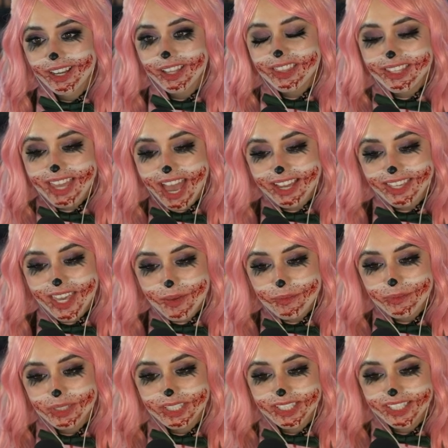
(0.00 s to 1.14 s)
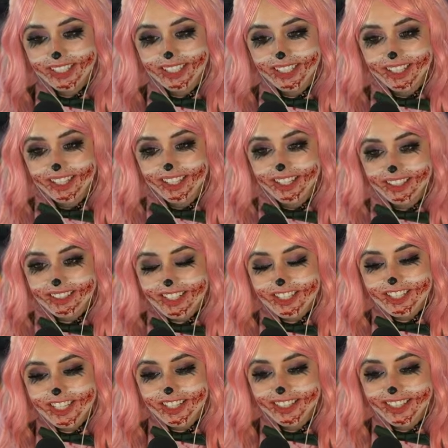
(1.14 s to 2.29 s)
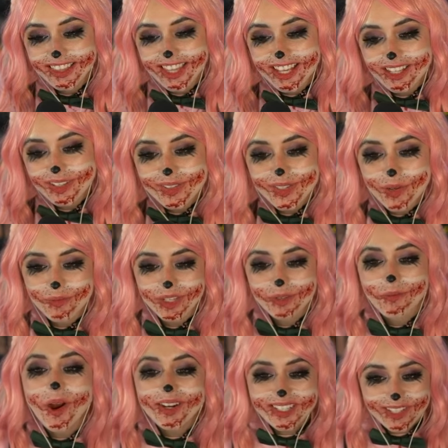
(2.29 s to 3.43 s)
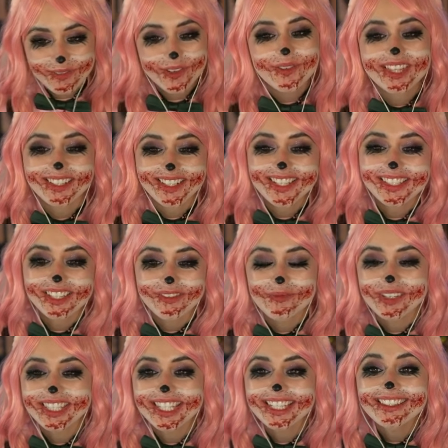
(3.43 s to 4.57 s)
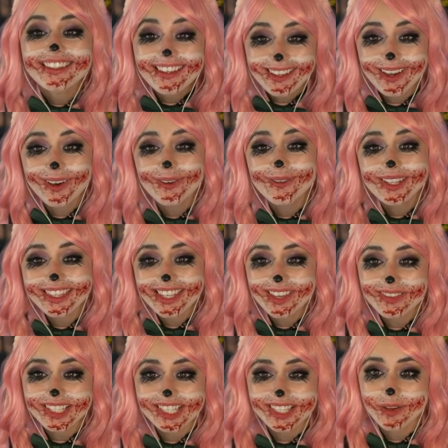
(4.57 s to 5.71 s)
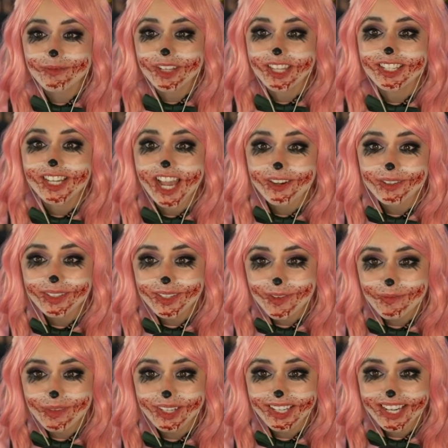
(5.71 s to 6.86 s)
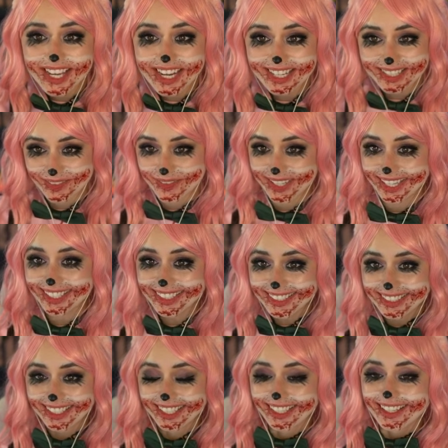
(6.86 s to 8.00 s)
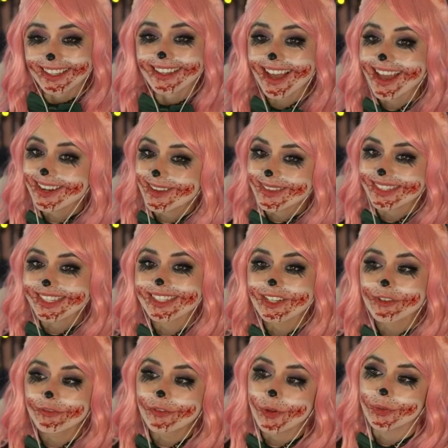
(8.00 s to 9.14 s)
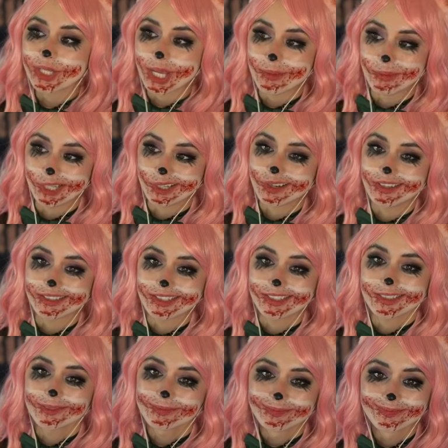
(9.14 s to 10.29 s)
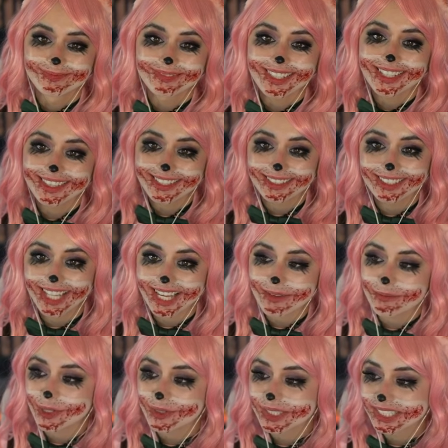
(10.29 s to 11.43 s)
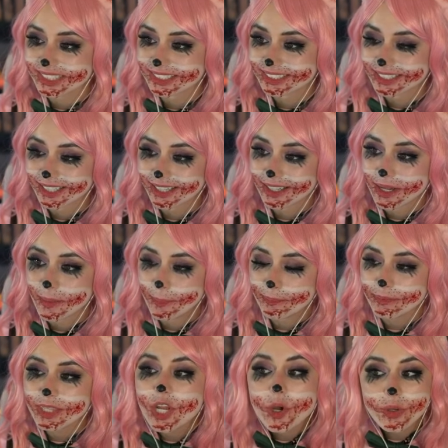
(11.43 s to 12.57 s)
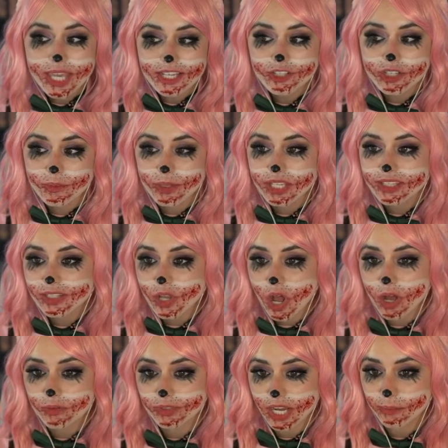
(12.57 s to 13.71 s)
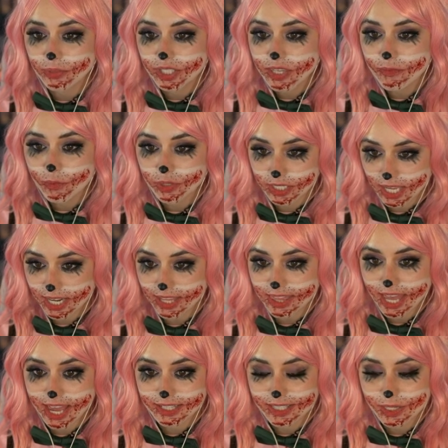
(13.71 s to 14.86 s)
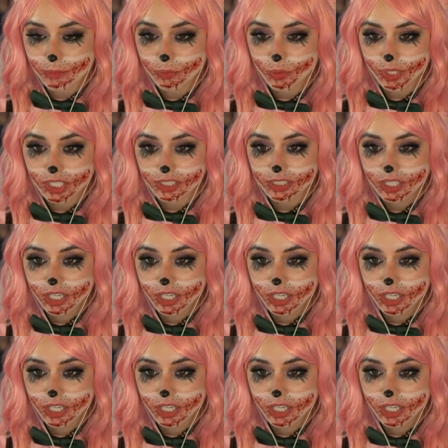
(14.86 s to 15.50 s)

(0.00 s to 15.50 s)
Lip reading: The cat game? Chichillin, thank you so much. Parsiville with 37 months and Nico with the gifted sub to the channel and community as well. I know this isn't a full nightmare costume. A little light mode. No case should be unsolved. I'm looking forward to getting that at some point.